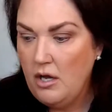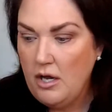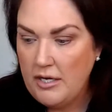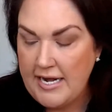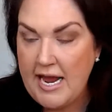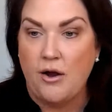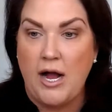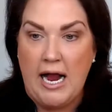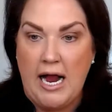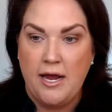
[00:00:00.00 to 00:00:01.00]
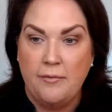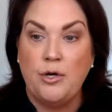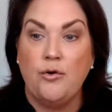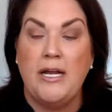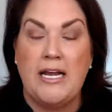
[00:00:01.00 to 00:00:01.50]
Now I am
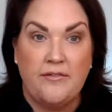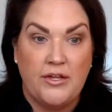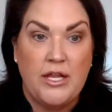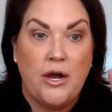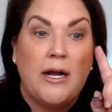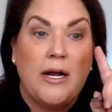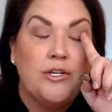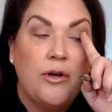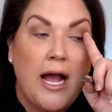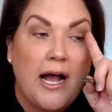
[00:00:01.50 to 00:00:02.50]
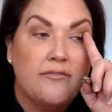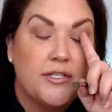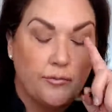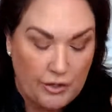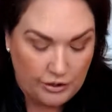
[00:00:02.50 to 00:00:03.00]
going, even though I do have some
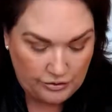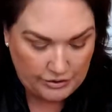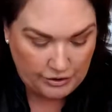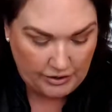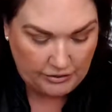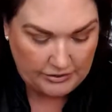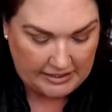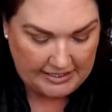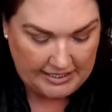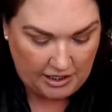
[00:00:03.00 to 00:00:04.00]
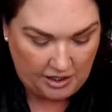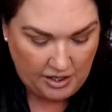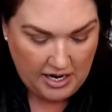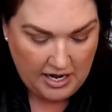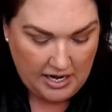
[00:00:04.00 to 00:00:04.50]
wrinkles and crinkles down here,
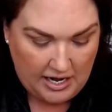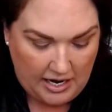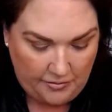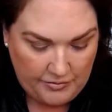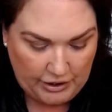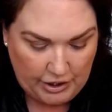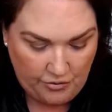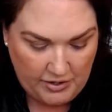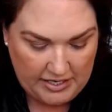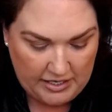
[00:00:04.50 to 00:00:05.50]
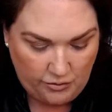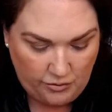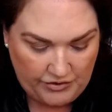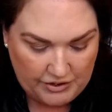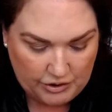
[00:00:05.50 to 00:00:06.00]
I'm going to go in with
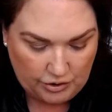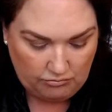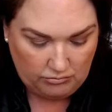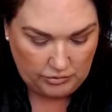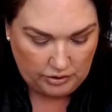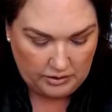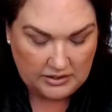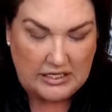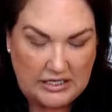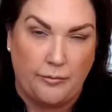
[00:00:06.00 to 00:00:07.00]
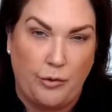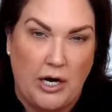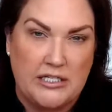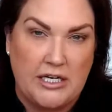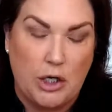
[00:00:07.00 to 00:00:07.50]
this, it's like a
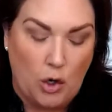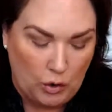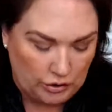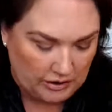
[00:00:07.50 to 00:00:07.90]
bronzy gold.